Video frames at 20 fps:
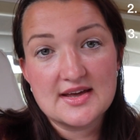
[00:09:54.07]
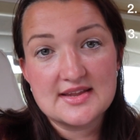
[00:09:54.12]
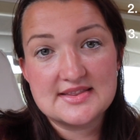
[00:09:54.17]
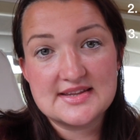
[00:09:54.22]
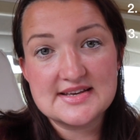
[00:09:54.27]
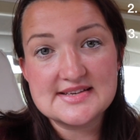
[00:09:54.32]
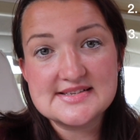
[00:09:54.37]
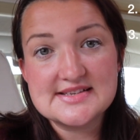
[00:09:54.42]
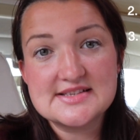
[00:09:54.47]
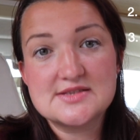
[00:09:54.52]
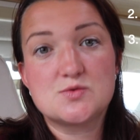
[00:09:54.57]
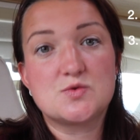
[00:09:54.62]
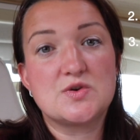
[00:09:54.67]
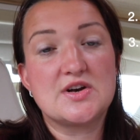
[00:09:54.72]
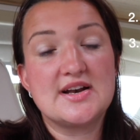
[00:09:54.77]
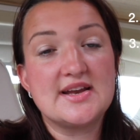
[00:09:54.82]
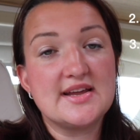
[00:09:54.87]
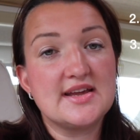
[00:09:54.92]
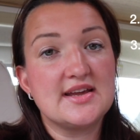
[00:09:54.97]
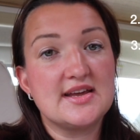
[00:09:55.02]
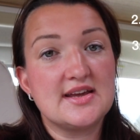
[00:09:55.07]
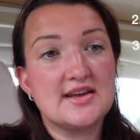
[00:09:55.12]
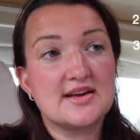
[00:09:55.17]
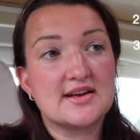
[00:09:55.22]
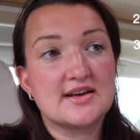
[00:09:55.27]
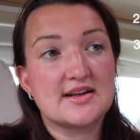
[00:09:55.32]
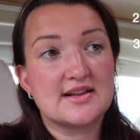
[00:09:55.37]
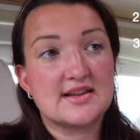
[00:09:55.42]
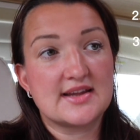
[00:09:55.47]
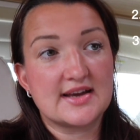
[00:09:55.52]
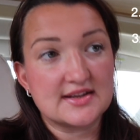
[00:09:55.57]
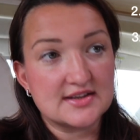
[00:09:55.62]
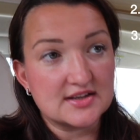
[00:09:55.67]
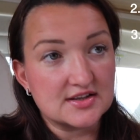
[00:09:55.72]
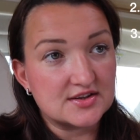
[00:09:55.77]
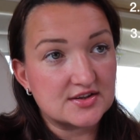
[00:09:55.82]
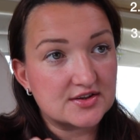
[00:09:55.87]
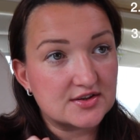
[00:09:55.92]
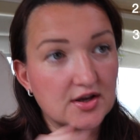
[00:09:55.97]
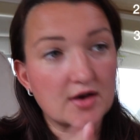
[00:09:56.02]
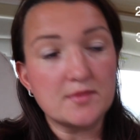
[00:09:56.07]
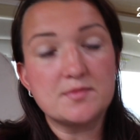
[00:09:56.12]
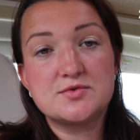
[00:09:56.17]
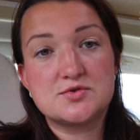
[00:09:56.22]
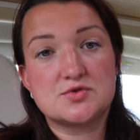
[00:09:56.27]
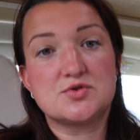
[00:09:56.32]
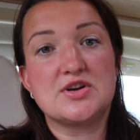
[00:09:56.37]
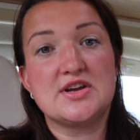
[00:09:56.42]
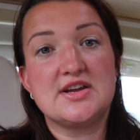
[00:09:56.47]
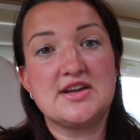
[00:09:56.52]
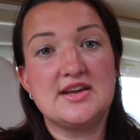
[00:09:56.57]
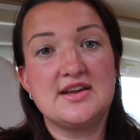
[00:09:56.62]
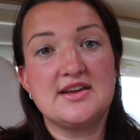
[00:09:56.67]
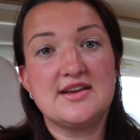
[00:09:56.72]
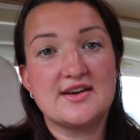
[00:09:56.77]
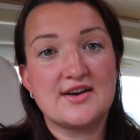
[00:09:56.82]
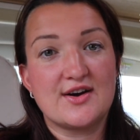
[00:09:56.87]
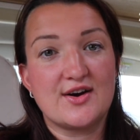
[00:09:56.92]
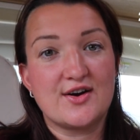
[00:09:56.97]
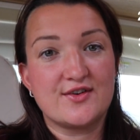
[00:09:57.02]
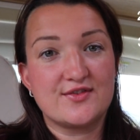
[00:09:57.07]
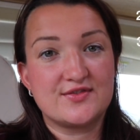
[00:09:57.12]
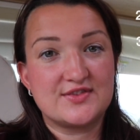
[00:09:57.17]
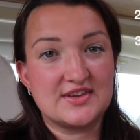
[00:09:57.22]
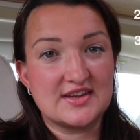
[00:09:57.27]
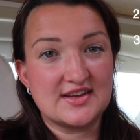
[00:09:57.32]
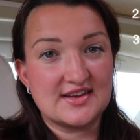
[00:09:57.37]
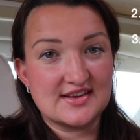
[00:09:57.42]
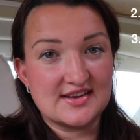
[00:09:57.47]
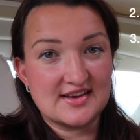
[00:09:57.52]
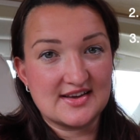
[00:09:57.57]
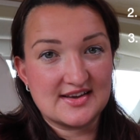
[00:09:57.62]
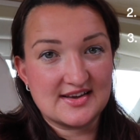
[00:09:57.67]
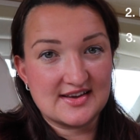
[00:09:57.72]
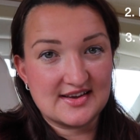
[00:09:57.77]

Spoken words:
This is really like the top 3 of the